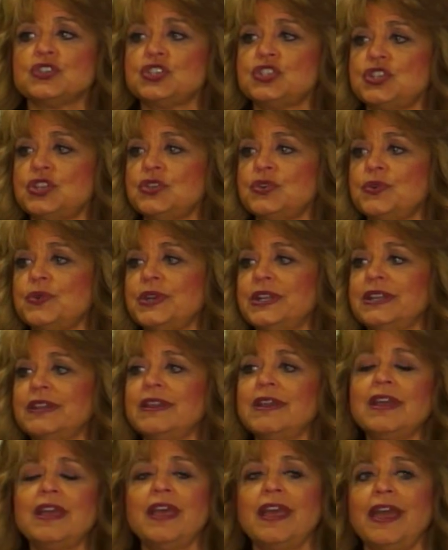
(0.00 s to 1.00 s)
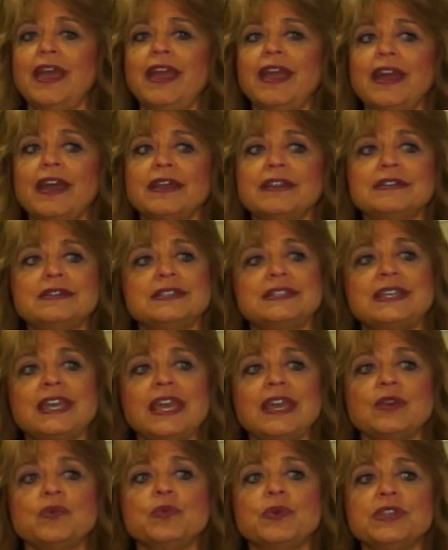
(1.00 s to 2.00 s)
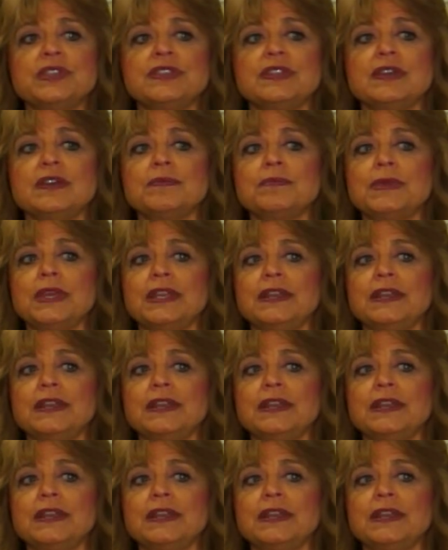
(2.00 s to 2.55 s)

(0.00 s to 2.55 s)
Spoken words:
shoe and take with them.